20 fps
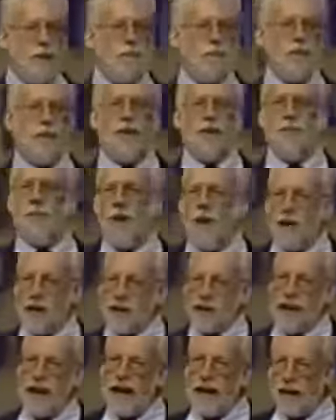them, she put them
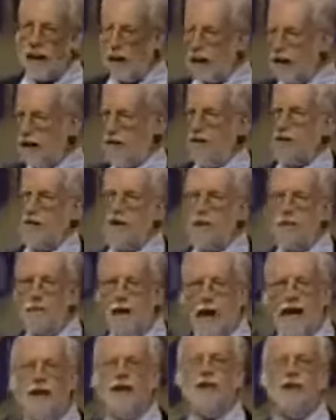all together and used her
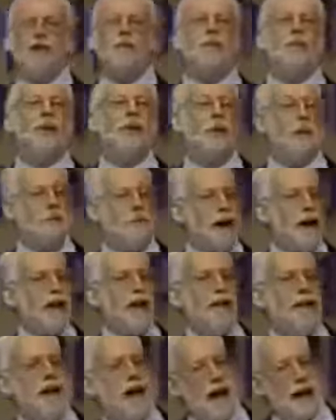magic to bring him
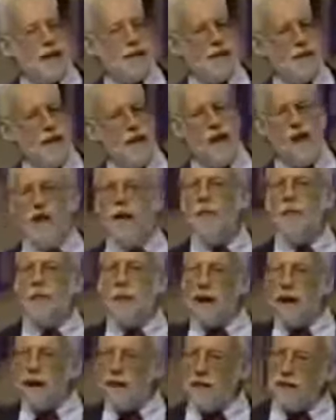back to life.
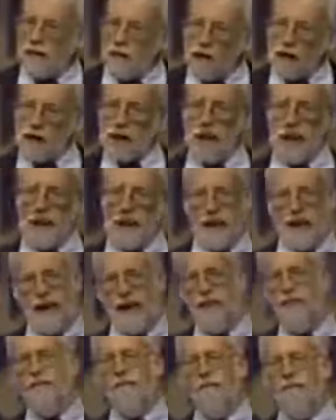But
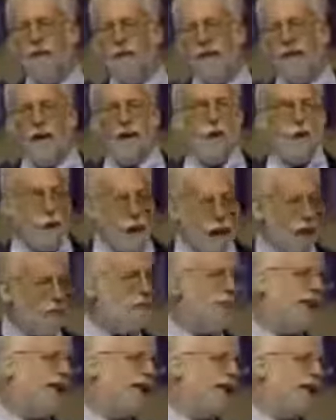unfortunately,
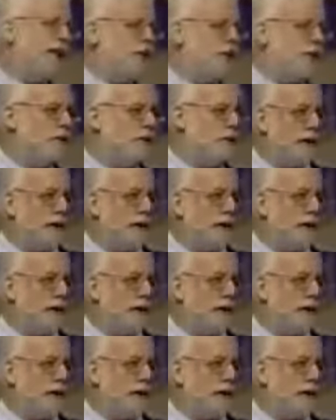one piece